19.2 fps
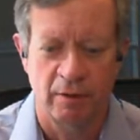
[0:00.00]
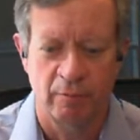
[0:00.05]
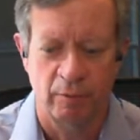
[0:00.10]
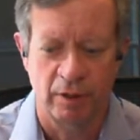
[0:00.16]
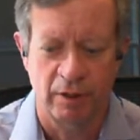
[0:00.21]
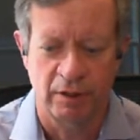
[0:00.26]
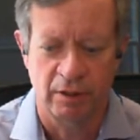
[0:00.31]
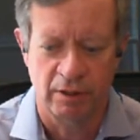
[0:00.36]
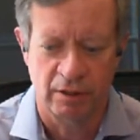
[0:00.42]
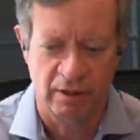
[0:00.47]
And
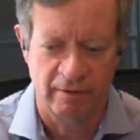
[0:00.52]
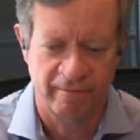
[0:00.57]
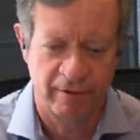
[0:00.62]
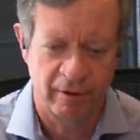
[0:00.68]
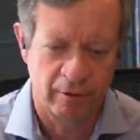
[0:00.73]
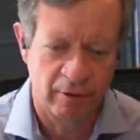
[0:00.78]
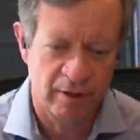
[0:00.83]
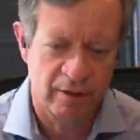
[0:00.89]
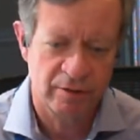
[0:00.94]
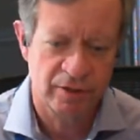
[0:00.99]
we
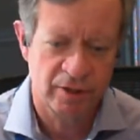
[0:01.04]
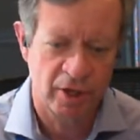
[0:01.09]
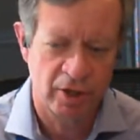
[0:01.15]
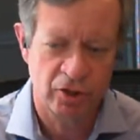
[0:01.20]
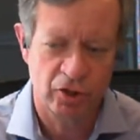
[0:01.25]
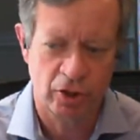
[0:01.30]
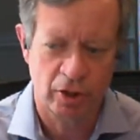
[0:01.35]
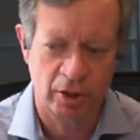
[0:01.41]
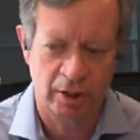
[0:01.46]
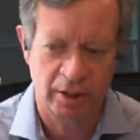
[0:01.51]
very
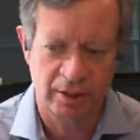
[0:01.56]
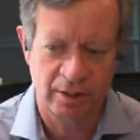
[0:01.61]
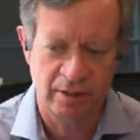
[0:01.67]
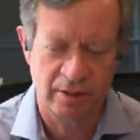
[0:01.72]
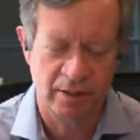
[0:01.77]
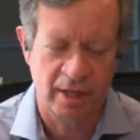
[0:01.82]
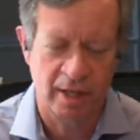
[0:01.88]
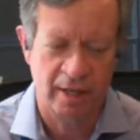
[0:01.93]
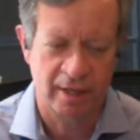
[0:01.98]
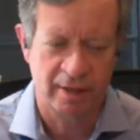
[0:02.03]
intentionally
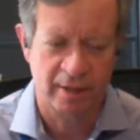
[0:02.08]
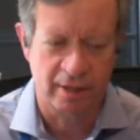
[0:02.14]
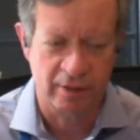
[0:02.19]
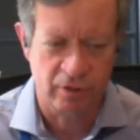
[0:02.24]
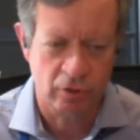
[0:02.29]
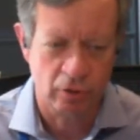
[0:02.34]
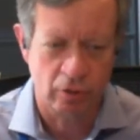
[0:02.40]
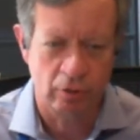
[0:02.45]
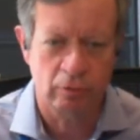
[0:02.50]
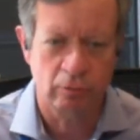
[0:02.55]
decided
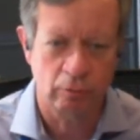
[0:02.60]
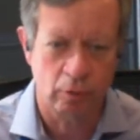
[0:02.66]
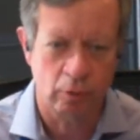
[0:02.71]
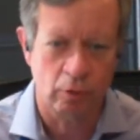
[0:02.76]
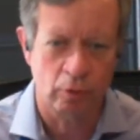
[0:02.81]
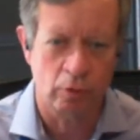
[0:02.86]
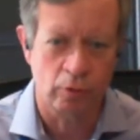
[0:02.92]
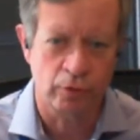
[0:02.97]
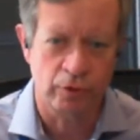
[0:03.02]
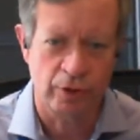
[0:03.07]
that certain
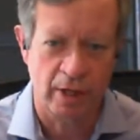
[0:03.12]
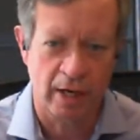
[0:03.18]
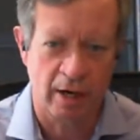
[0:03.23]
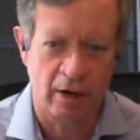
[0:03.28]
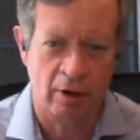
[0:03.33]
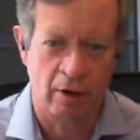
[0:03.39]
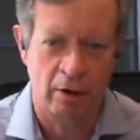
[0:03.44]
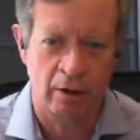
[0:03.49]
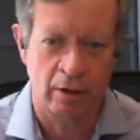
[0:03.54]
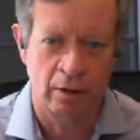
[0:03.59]
roles
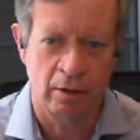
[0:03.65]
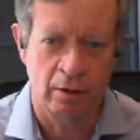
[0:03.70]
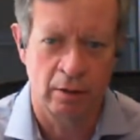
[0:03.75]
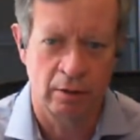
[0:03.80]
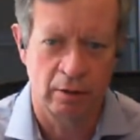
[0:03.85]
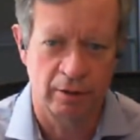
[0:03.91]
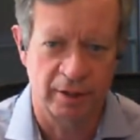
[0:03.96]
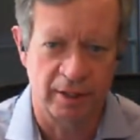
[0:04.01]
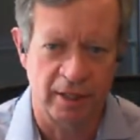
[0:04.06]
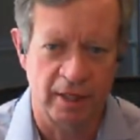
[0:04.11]
are
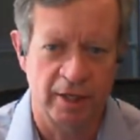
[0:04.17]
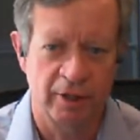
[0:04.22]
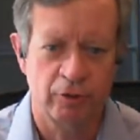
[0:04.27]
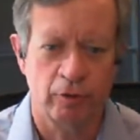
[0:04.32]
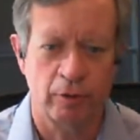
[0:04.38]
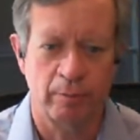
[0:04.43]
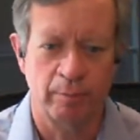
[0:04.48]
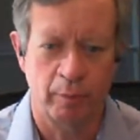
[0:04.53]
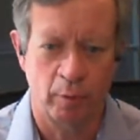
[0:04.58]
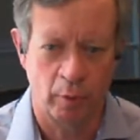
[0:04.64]
the
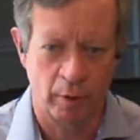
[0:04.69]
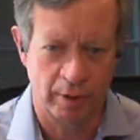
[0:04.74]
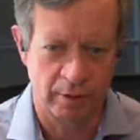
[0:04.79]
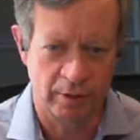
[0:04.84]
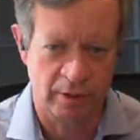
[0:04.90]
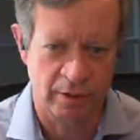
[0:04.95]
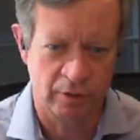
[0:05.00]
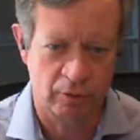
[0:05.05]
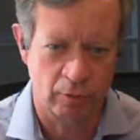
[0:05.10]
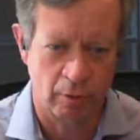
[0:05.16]
entry
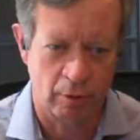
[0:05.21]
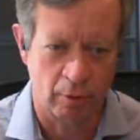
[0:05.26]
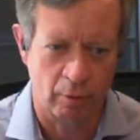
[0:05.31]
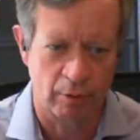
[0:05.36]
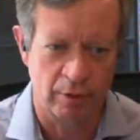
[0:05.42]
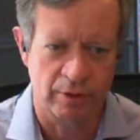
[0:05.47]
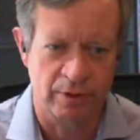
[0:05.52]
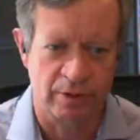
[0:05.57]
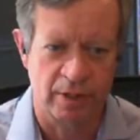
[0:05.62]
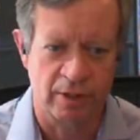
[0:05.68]
points into our
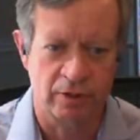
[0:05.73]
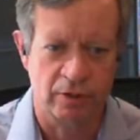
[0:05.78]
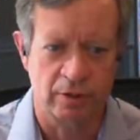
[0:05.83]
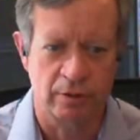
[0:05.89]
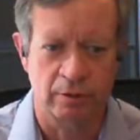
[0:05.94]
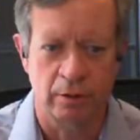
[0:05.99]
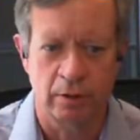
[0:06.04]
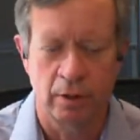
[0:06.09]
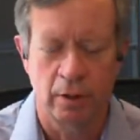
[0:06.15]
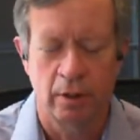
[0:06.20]
organization.
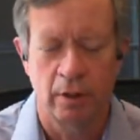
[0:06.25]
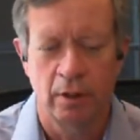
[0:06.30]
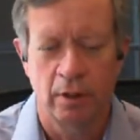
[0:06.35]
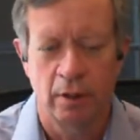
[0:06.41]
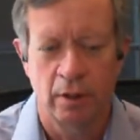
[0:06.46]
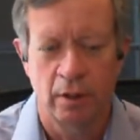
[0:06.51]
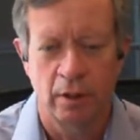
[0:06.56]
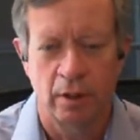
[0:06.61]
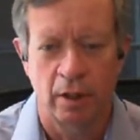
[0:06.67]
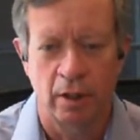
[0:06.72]

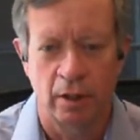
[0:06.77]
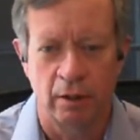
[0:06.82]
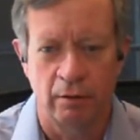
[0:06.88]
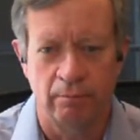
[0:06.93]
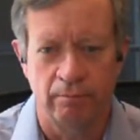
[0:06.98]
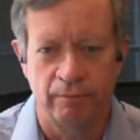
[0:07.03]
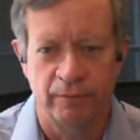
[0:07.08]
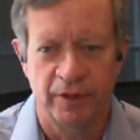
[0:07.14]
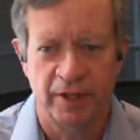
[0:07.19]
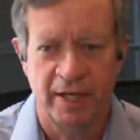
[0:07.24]

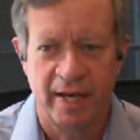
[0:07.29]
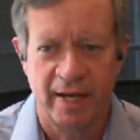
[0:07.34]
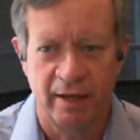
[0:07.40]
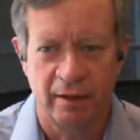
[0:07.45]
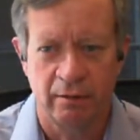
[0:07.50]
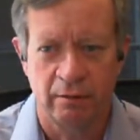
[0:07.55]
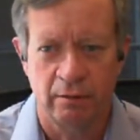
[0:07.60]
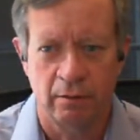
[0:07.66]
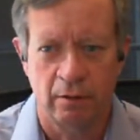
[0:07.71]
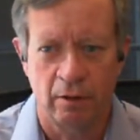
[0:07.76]
You
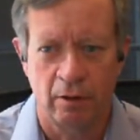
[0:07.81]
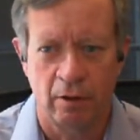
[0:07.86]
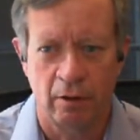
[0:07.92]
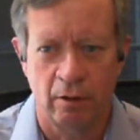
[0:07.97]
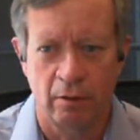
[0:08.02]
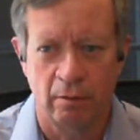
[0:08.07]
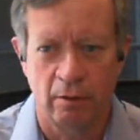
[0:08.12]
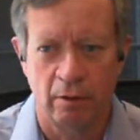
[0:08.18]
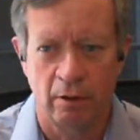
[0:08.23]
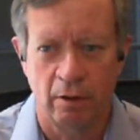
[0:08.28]
can't
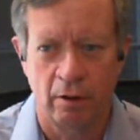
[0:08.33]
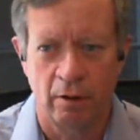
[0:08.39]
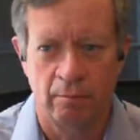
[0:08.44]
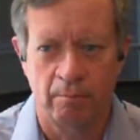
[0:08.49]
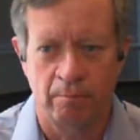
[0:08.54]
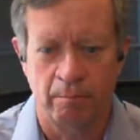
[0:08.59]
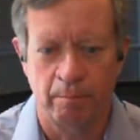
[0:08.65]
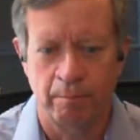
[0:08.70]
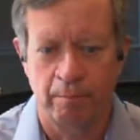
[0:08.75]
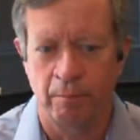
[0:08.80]

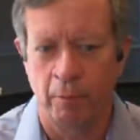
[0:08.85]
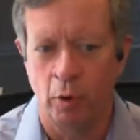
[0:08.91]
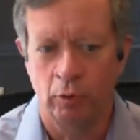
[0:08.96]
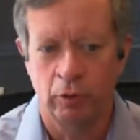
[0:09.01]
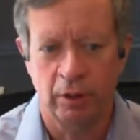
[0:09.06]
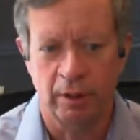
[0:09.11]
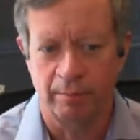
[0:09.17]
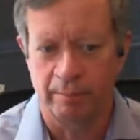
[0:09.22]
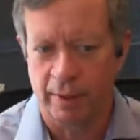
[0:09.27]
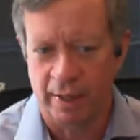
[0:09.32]

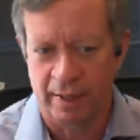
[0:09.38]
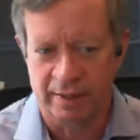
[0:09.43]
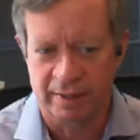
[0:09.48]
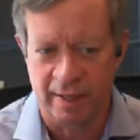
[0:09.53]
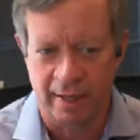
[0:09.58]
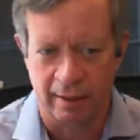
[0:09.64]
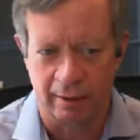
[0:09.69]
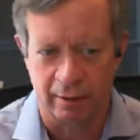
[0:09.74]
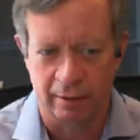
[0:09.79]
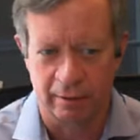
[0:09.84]
only buy
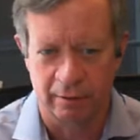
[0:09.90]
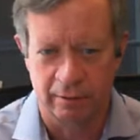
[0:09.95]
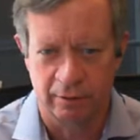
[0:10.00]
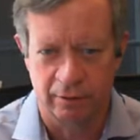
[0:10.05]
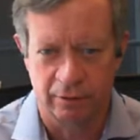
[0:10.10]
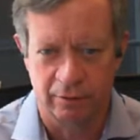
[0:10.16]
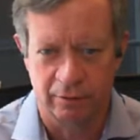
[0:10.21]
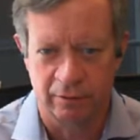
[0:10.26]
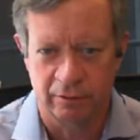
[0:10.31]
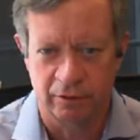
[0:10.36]
talent.
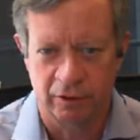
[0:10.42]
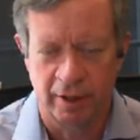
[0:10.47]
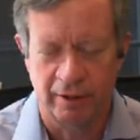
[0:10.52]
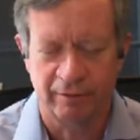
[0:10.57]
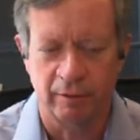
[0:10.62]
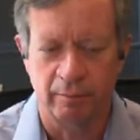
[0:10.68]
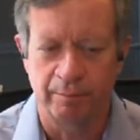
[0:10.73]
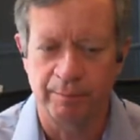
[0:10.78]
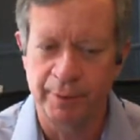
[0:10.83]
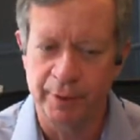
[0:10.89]
You
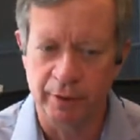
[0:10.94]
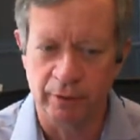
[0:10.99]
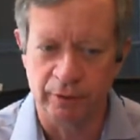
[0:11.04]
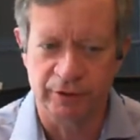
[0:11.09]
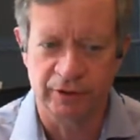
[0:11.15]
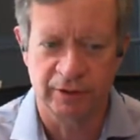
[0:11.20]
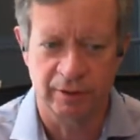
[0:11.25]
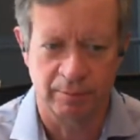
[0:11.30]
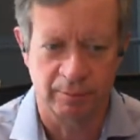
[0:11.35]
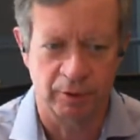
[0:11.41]
have to
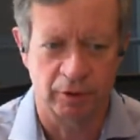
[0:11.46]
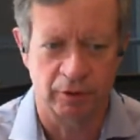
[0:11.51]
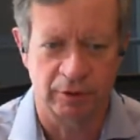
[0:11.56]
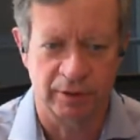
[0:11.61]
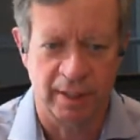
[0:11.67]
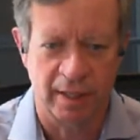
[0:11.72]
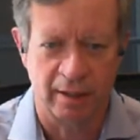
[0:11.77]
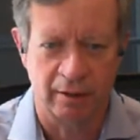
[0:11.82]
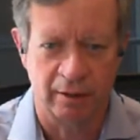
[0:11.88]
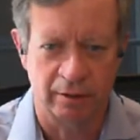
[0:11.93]
build some of your
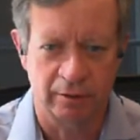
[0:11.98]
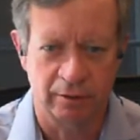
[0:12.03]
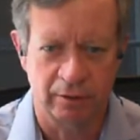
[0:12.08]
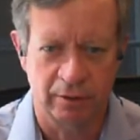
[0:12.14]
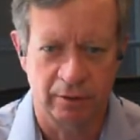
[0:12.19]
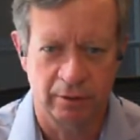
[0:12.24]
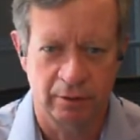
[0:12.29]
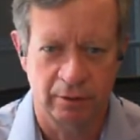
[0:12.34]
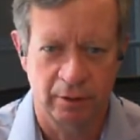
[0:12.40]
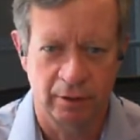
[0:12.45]
talent.
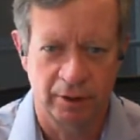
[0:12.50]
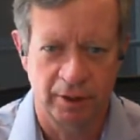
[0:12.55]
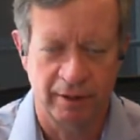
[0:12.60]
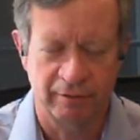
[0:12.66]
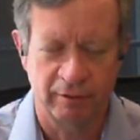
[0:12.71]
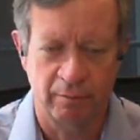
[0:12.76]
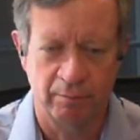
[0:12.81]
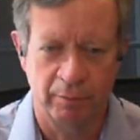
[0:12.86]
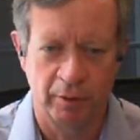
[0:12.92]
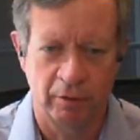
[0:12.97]
You
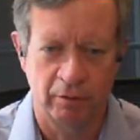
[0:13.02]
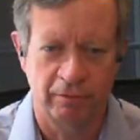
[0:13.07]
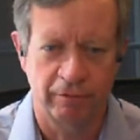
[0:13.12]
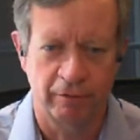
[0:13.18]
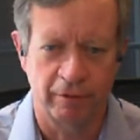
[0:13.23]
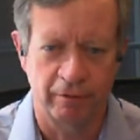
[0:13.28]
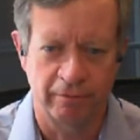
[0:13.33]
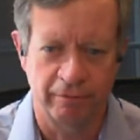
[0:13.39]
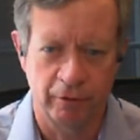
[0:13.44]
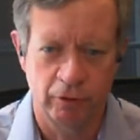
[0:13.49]
have to build
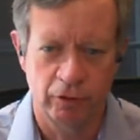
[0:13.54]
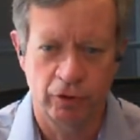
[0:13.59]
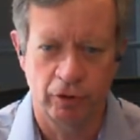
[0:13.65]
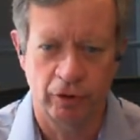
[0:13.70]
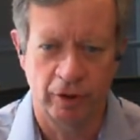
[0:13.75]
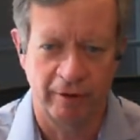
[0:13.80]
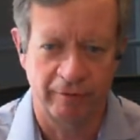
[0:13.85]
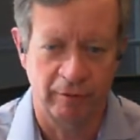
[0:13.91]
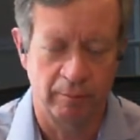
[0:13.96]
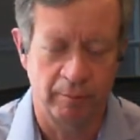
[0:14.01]
for the
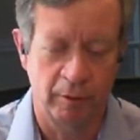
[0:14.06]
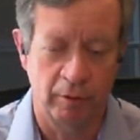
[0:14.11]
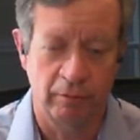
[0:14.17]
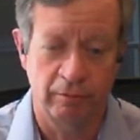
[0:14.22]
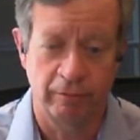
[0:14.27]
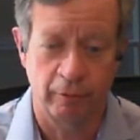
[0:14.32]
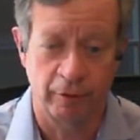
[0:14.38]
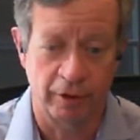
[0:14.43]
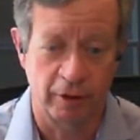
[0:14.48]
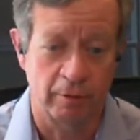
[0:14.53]
future. You have to
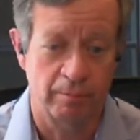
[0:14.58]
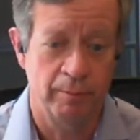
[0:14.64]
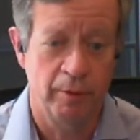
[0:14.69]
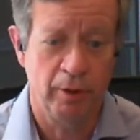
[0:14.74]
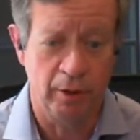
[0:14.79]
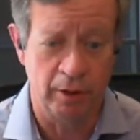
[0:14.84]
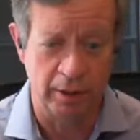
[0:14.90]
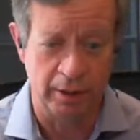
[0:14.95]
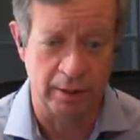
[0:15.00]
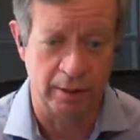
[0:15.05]
build for the
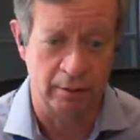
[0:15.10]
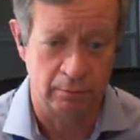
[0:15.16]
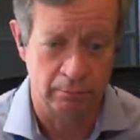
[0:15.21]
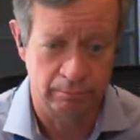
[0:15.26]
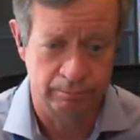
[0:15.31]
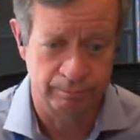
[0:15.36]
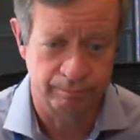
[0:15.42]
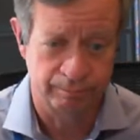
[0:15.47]
community.